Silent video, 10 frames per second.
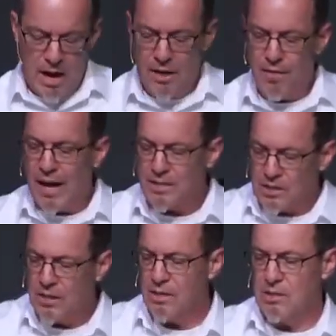And that
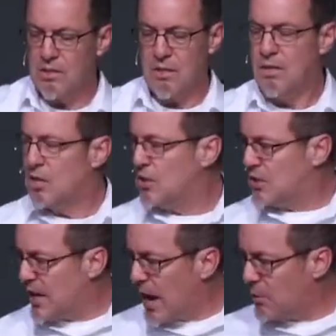sits
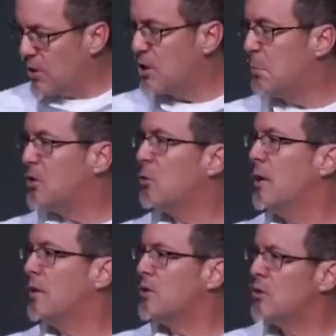sandwiched
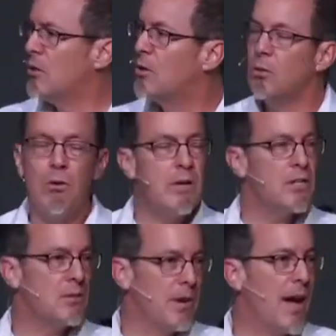between the two
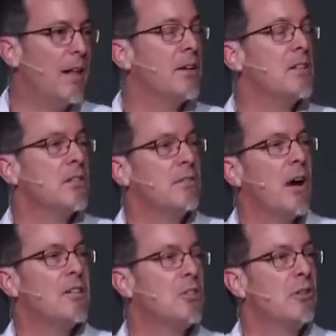glorious realities of
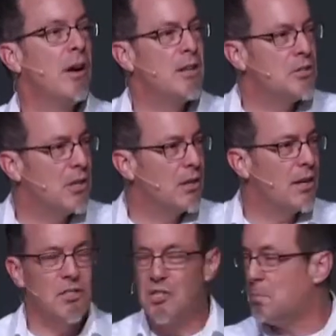God's grace and
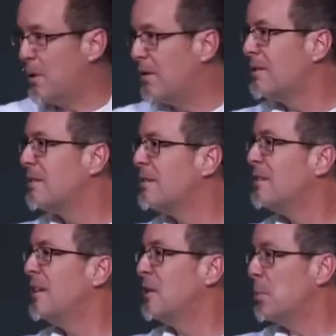God's Spirit
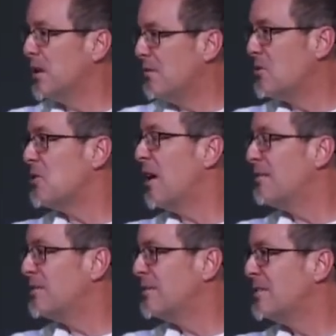in the believer's life.